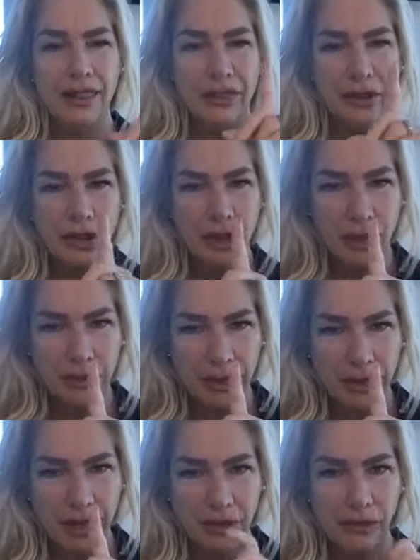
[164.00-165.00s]
they're going to be
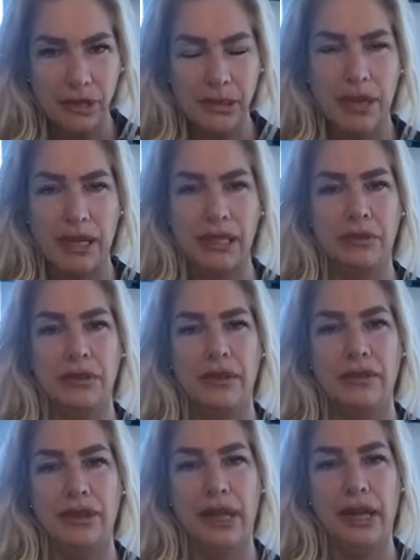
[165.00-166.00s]
held responsible
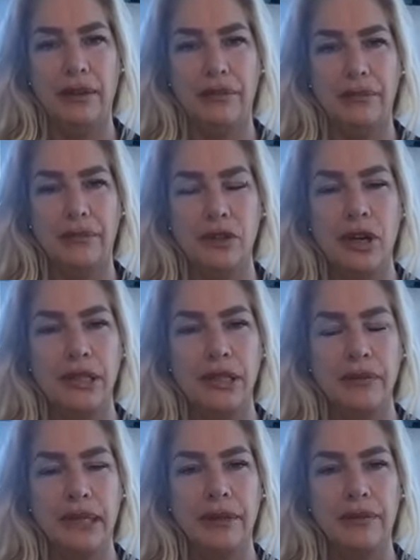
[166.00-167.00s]
for that. Trust
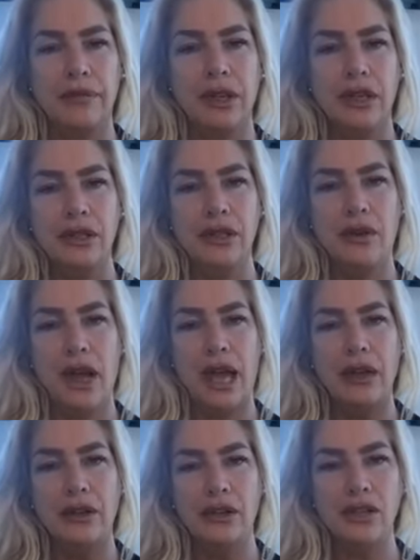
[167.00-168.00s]
me. So
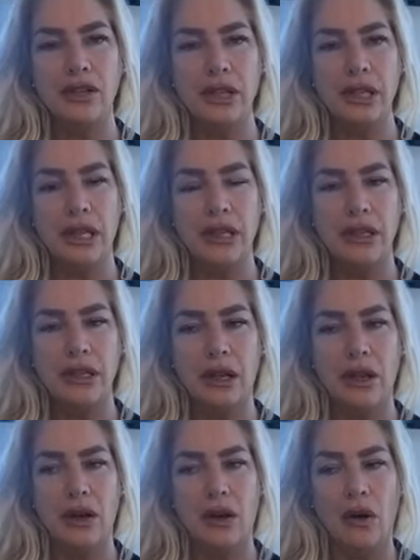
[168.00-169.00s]
energy is
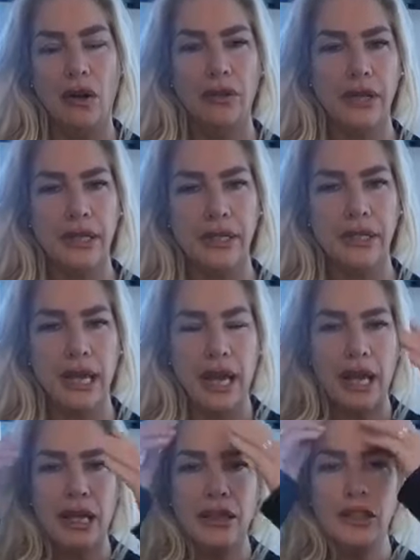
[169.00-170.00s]
all there is,
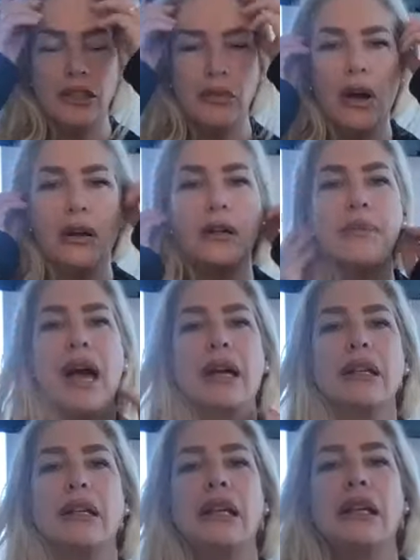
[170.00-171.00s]
and you are a
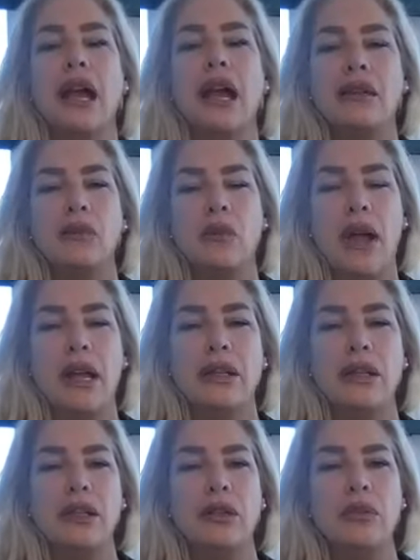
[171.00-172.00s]
magnet. And when
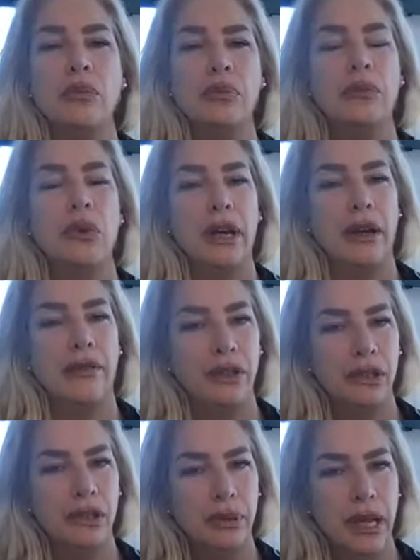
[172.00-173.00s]
you put whatever
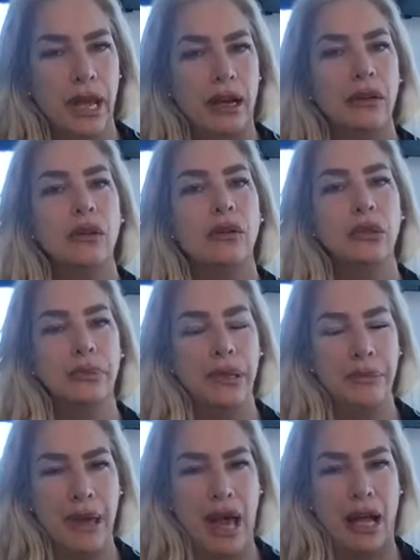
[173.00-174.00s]
you put out will
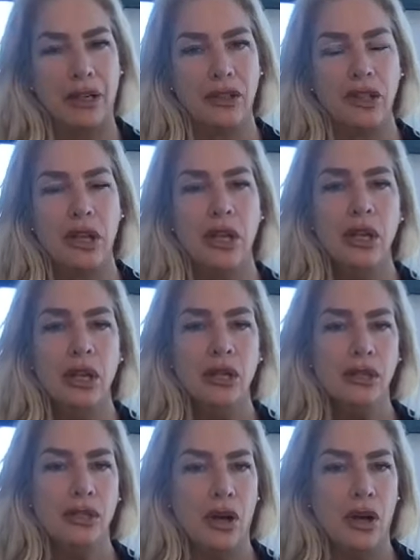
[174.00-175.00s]
be matched.
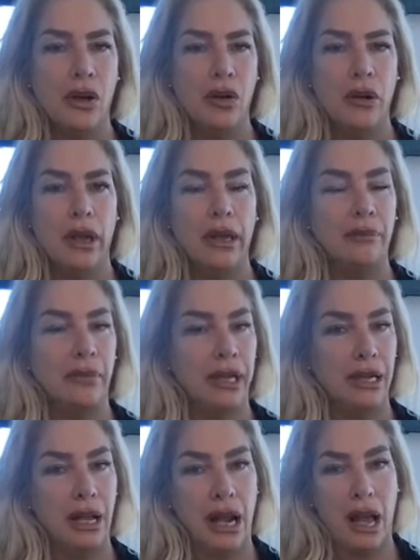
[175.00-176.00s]
So it
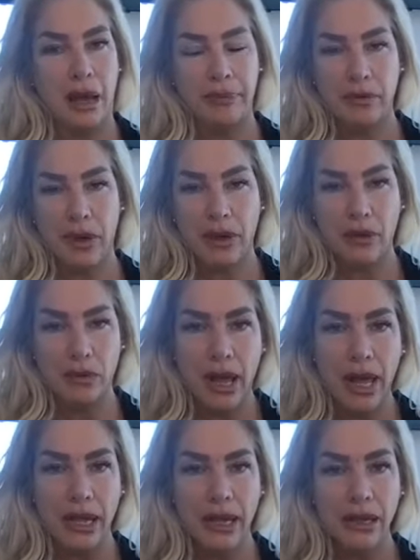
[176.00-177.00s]
might not happen right
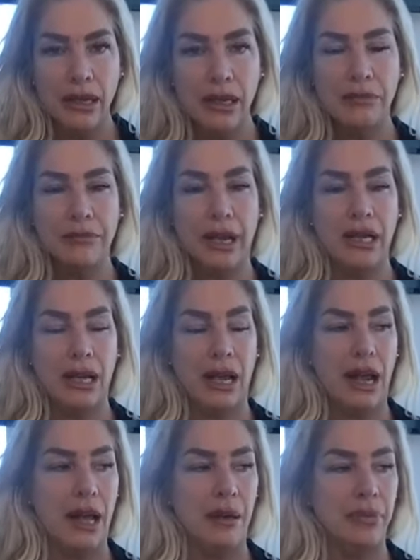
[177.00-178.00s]
away. It might not
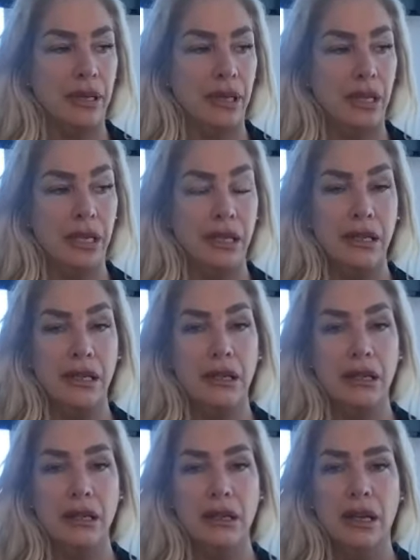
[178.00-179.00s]
happen in a
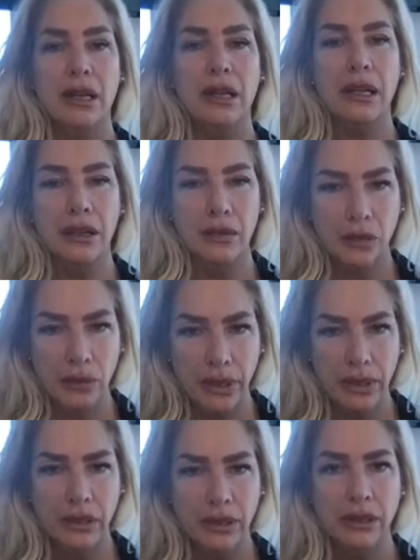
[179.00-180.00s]
year. It
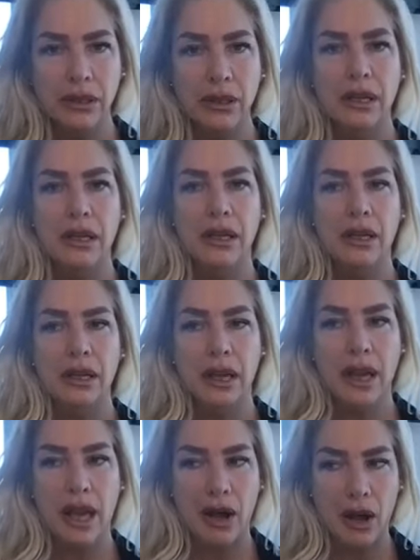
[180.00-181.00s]
will
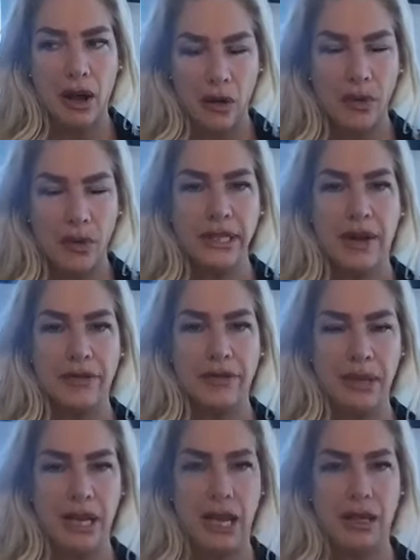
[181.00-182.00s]
always have to
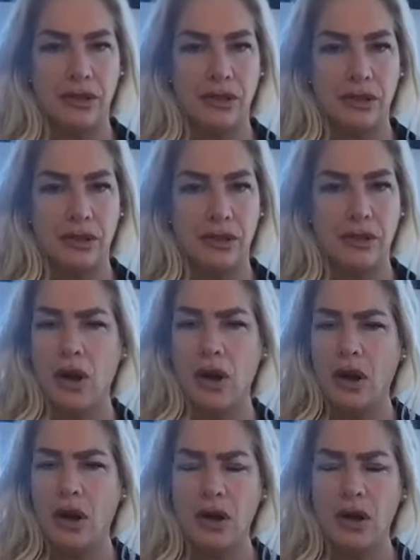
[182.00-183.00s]
be answered to,
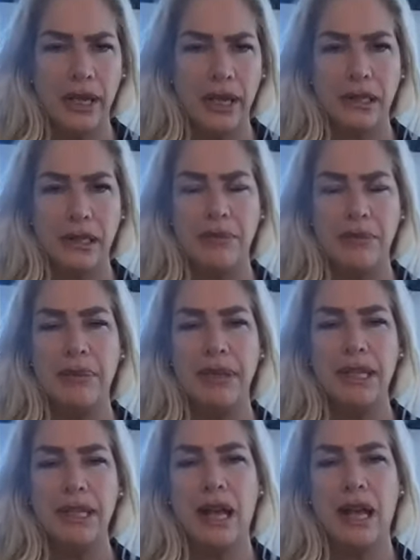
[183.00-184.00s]
always. And
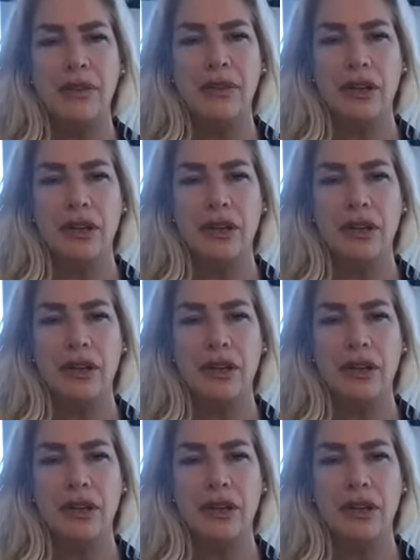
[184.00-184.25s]
maybe again,